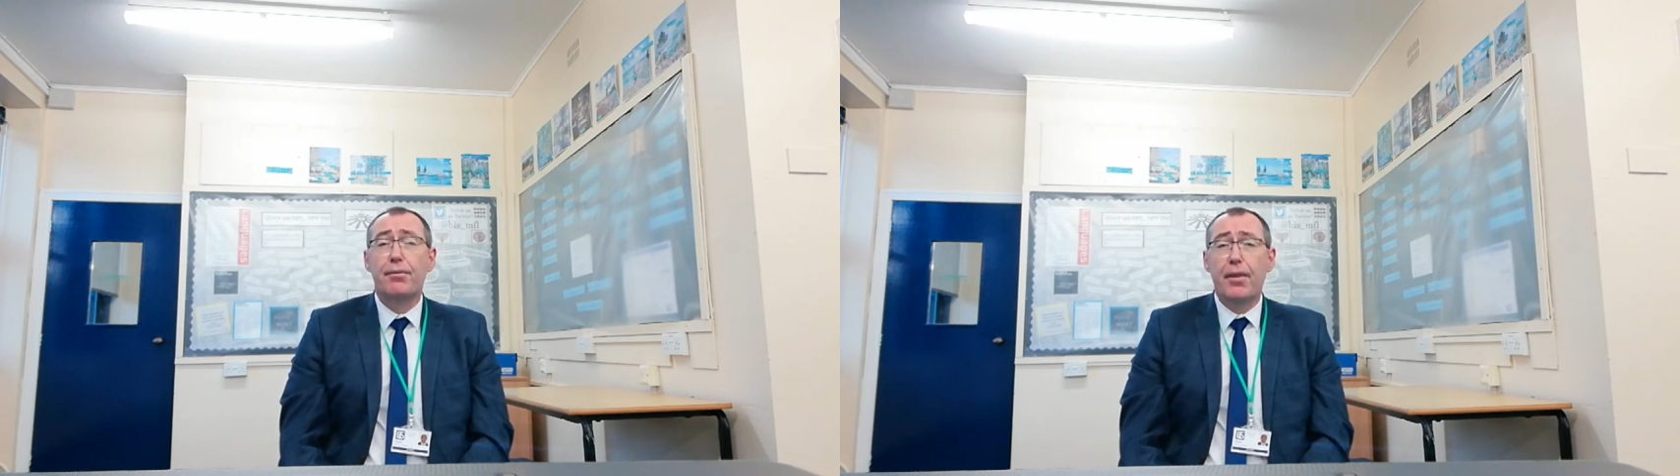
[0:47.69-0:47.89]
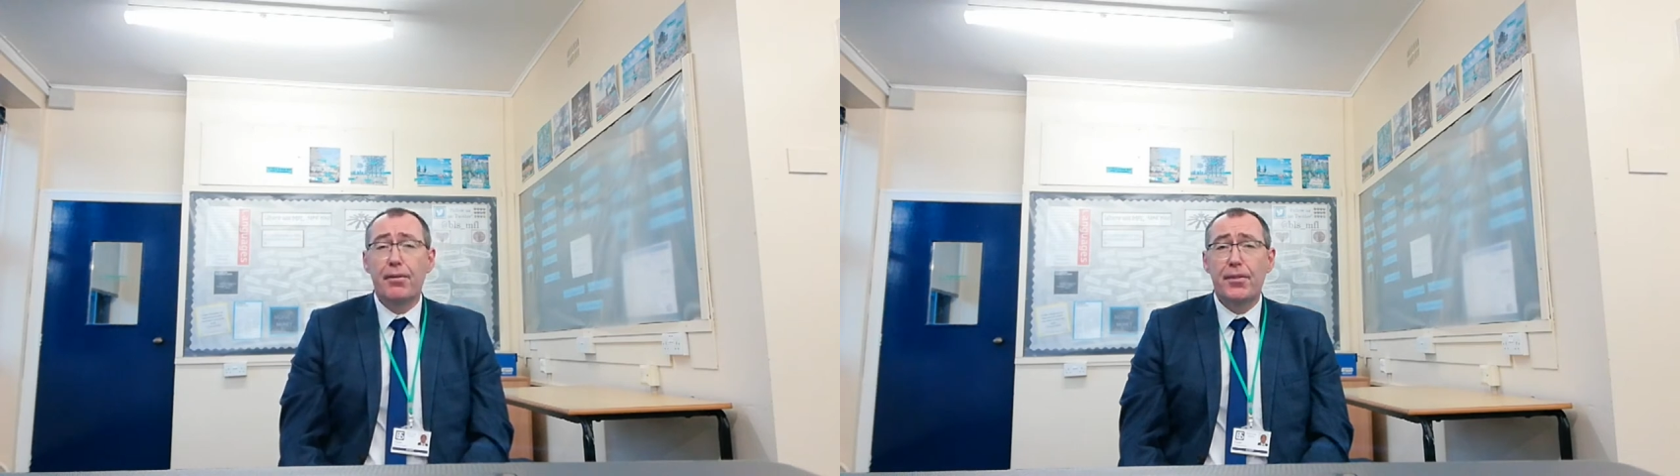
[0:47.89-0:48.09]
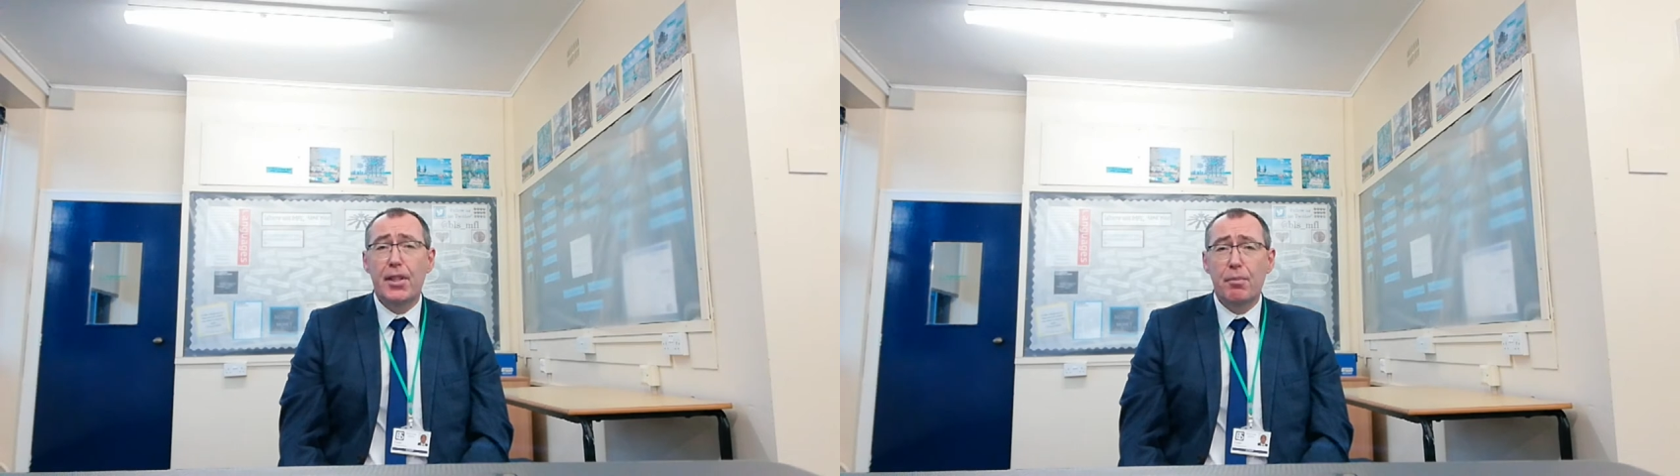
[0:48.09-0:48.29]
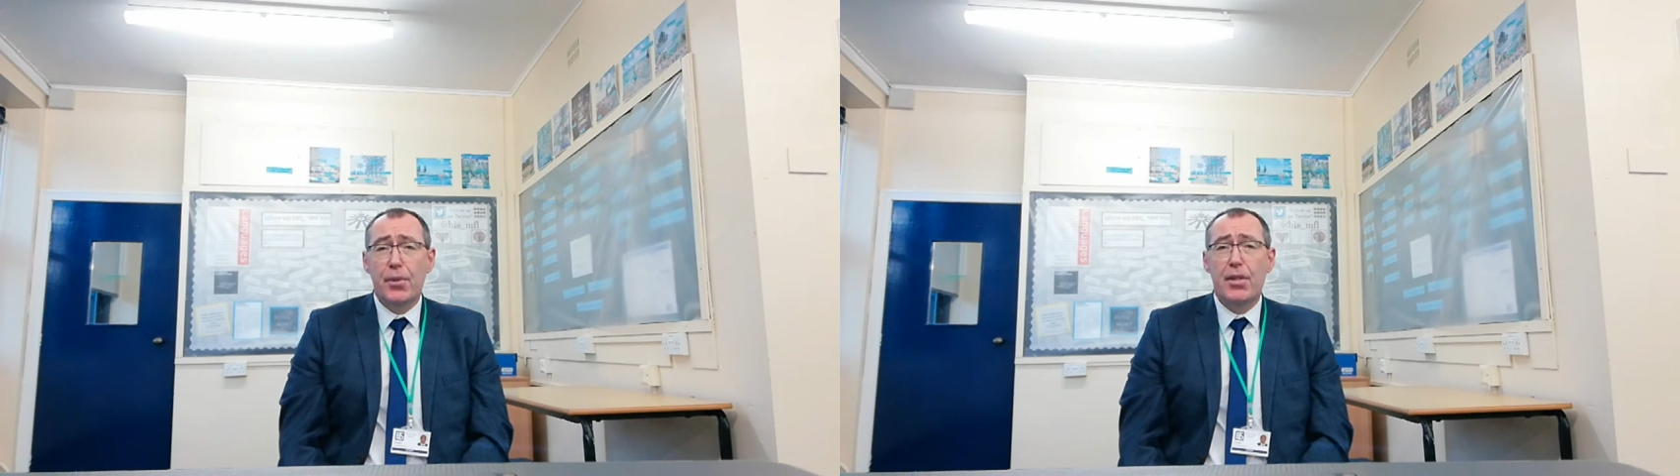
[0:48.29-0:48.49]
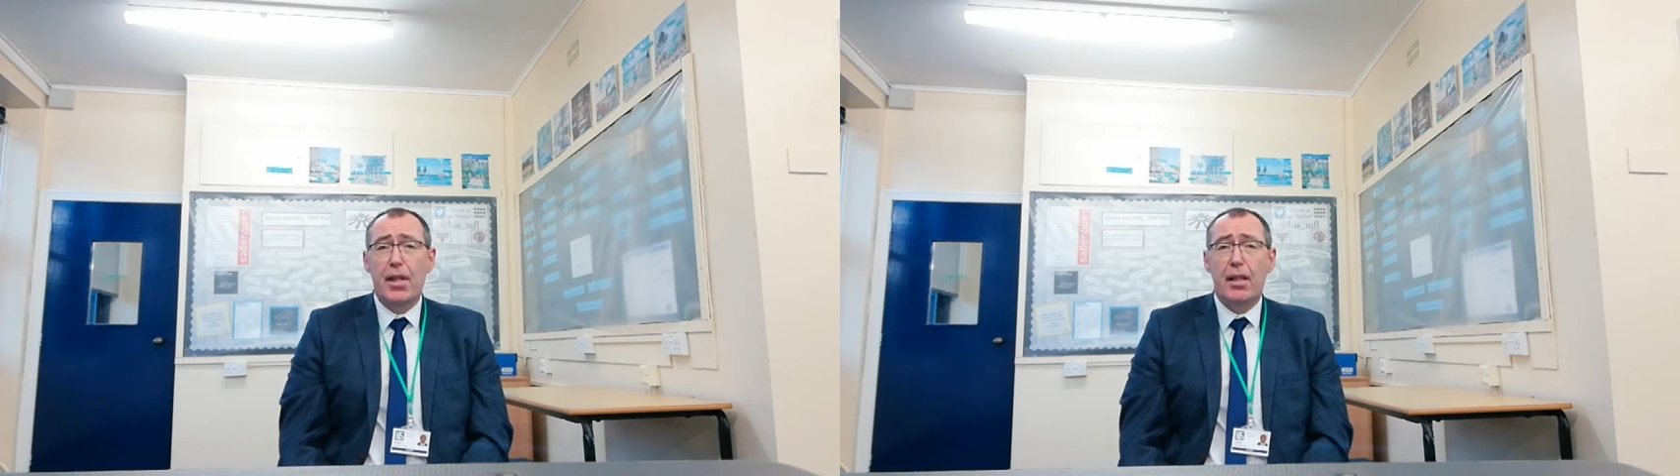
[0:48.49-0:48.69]

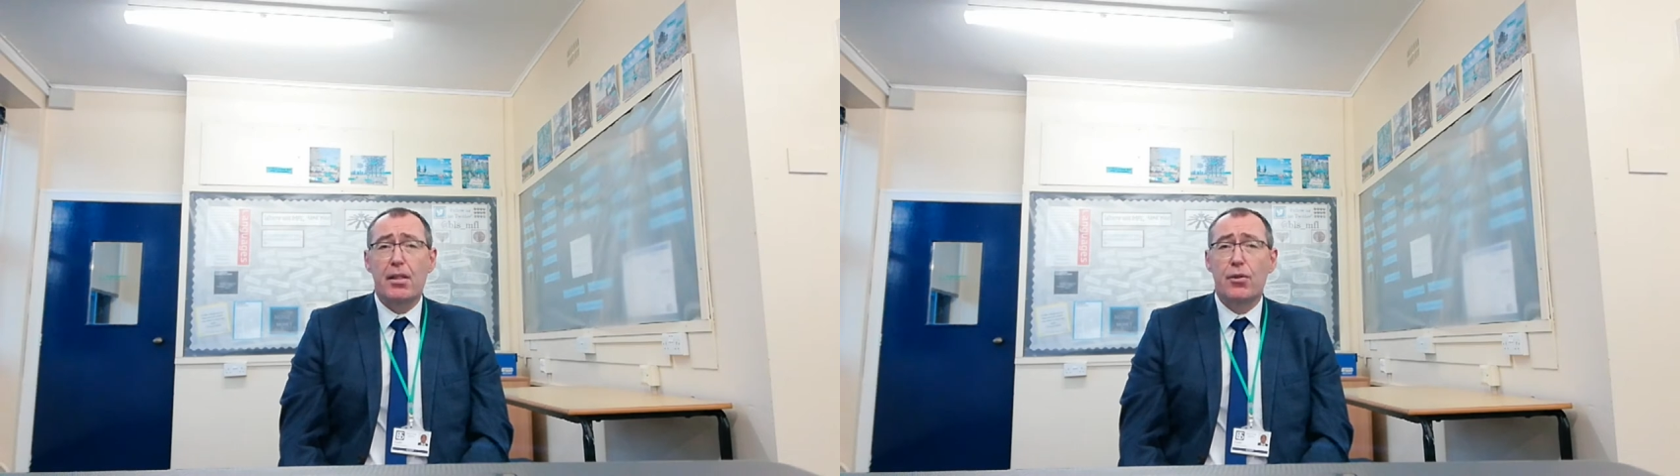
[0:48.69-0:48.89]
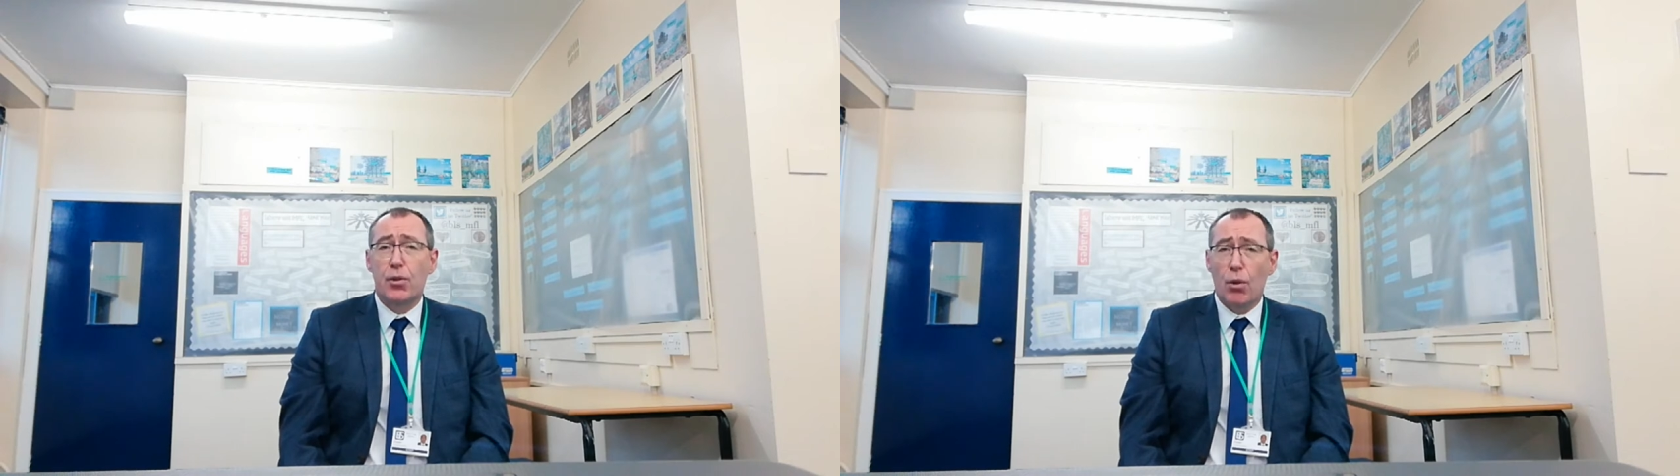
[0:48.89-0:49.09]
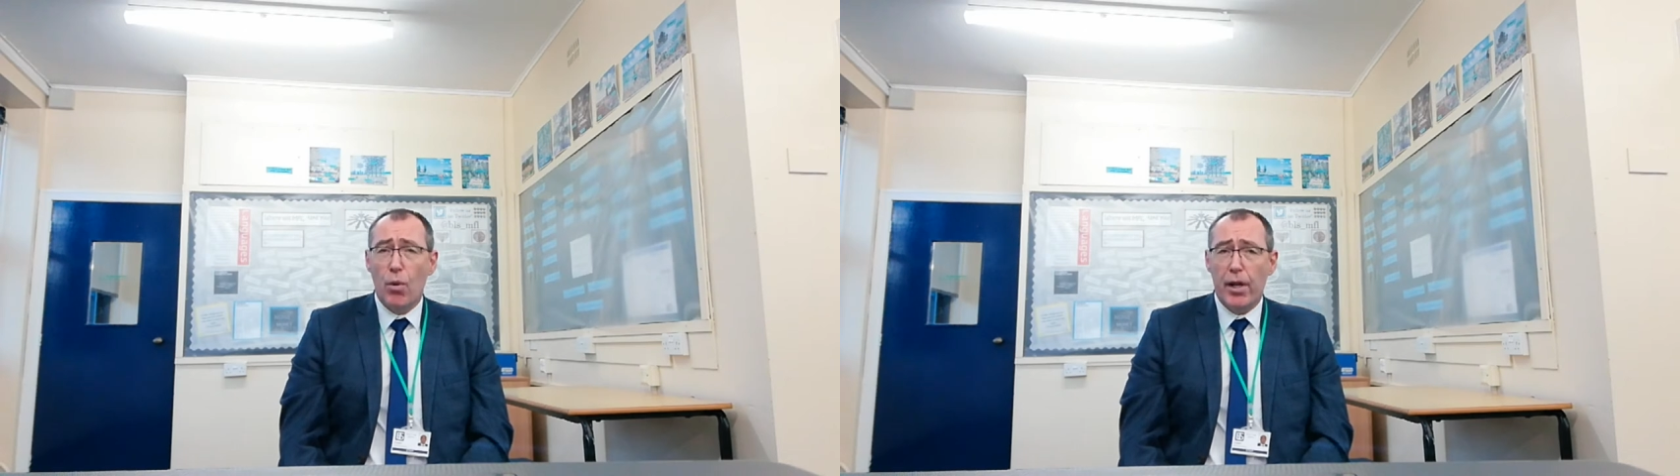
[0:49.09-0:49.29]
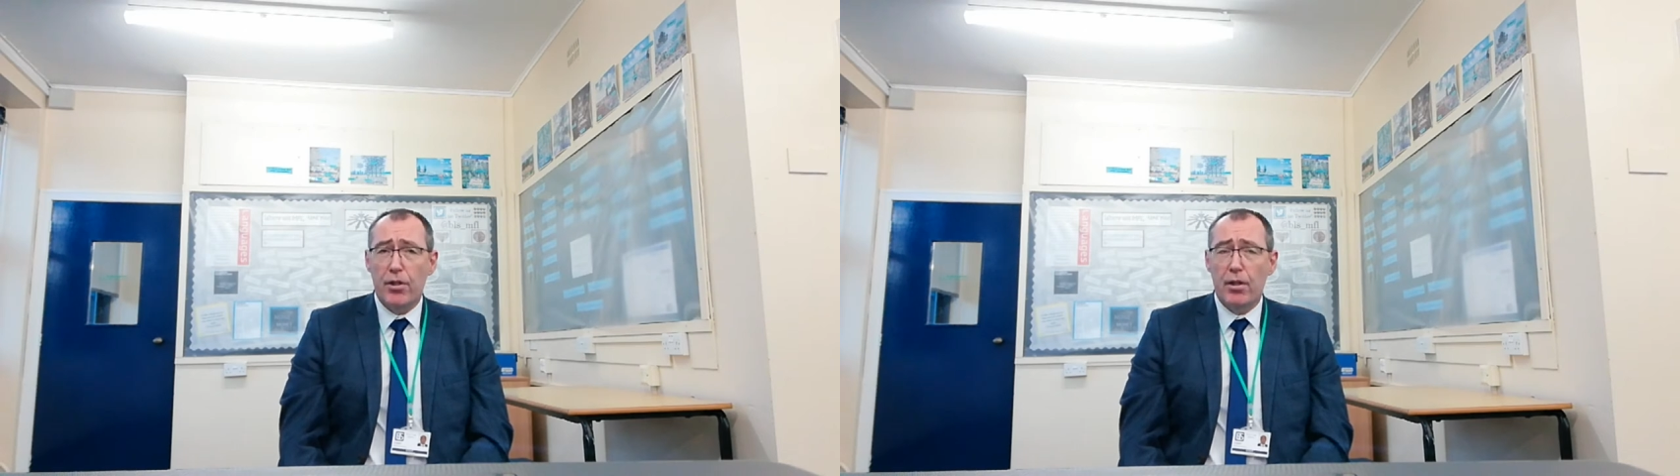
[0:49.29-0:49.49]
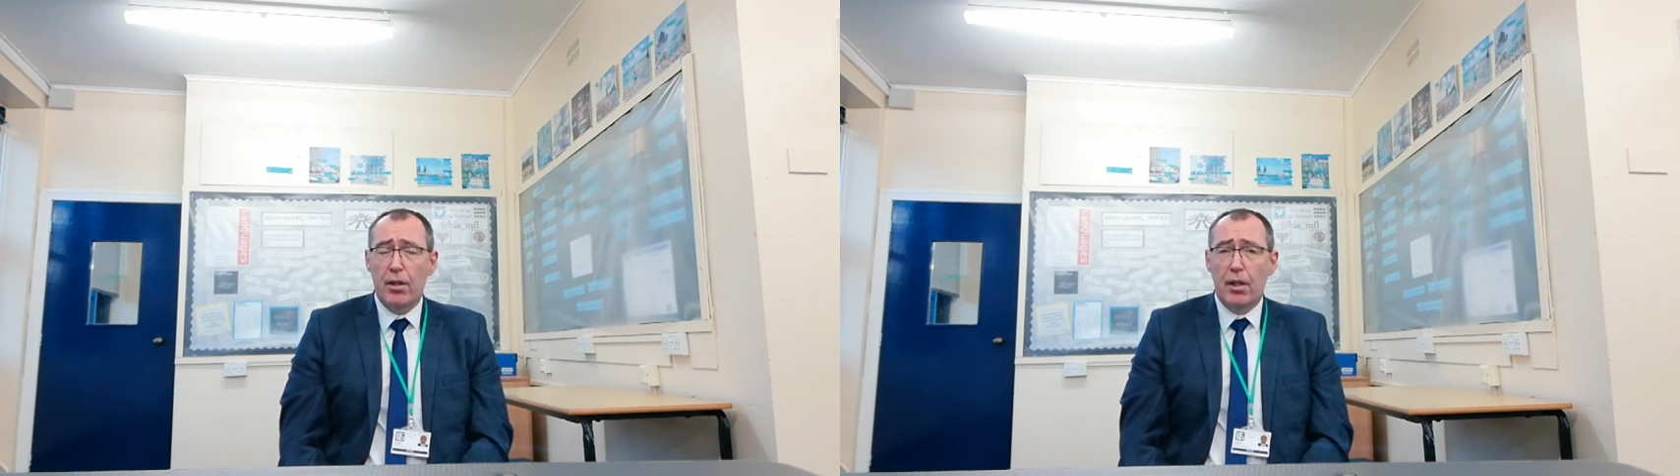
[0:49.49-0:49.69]
15% to your wage.